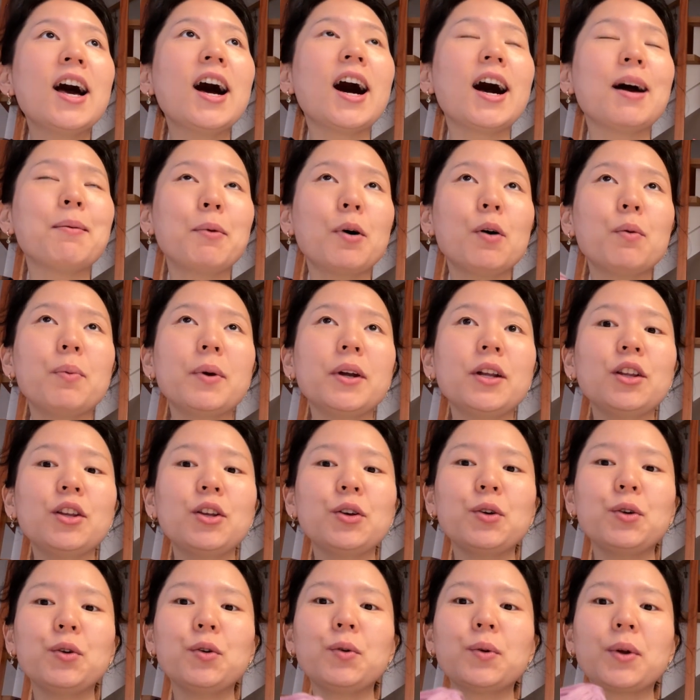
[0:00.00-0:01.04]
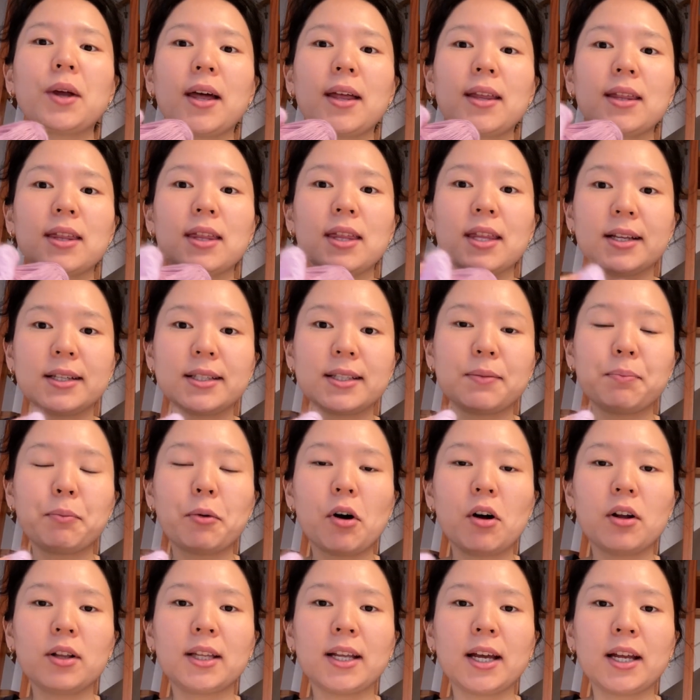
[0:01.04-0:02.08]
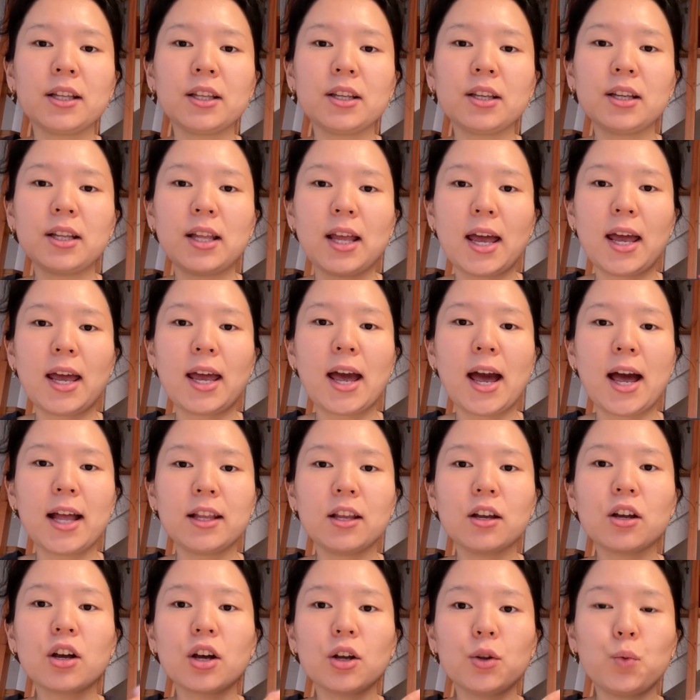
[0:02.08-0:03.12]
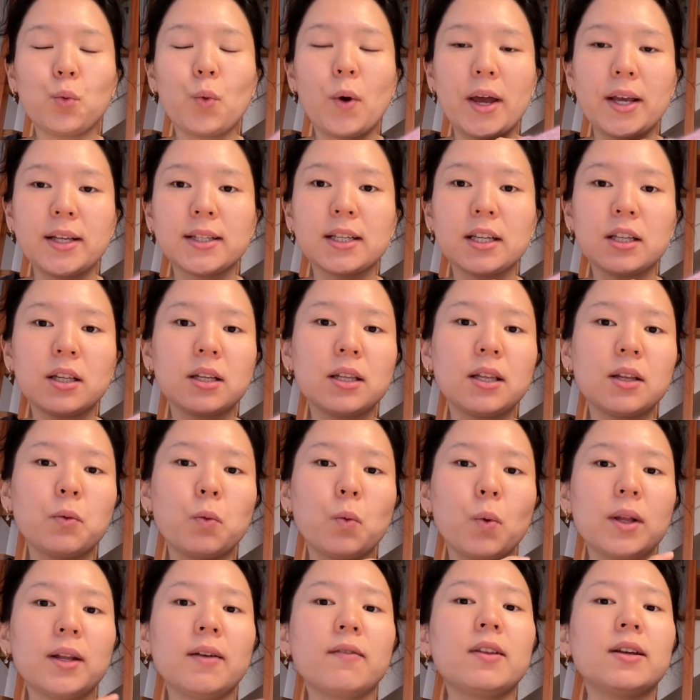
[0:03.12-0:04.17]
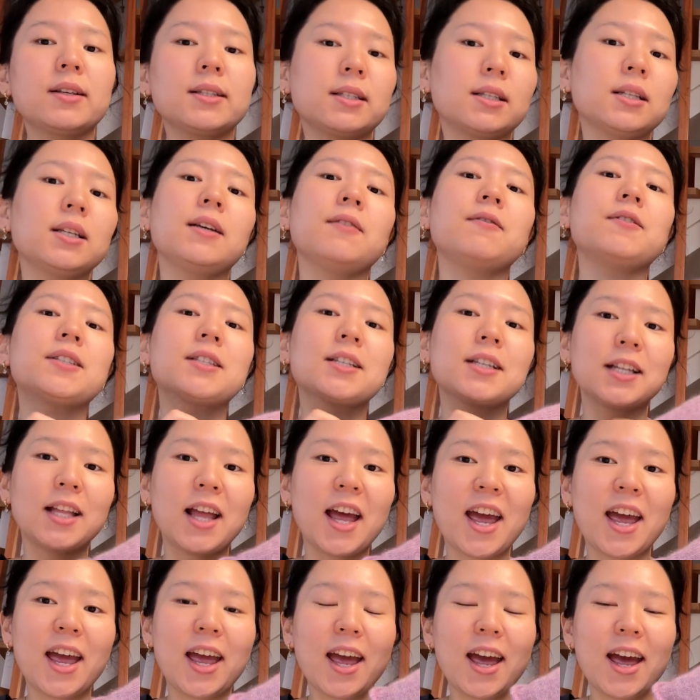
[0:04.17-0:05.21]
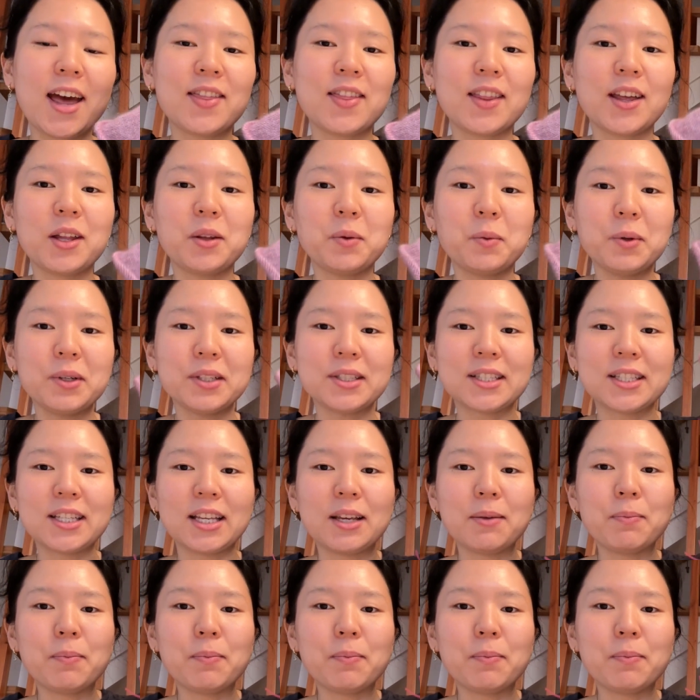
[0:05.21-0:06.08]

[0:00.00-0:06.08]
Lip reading: I'm hoping to get this ball done today and a good waist into one of the sleeves today, and then we'll see.